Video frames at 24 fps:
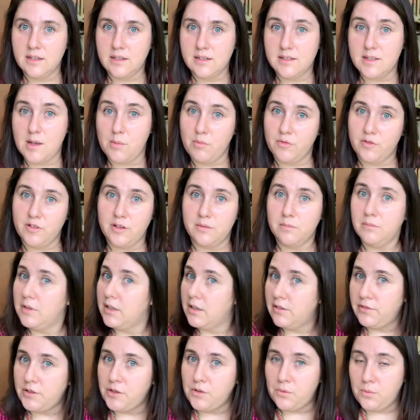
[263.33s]
some of them
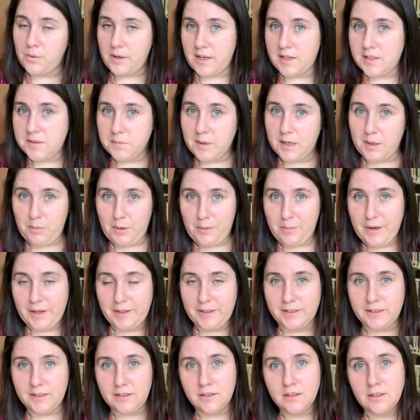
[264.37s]
a few weeks might be
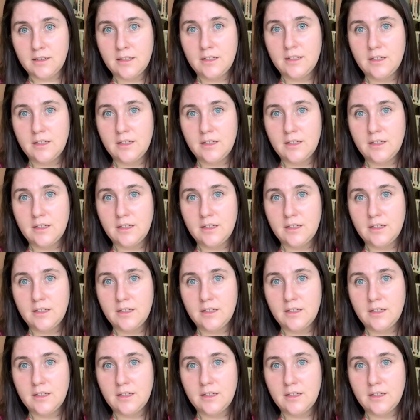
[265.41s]
better.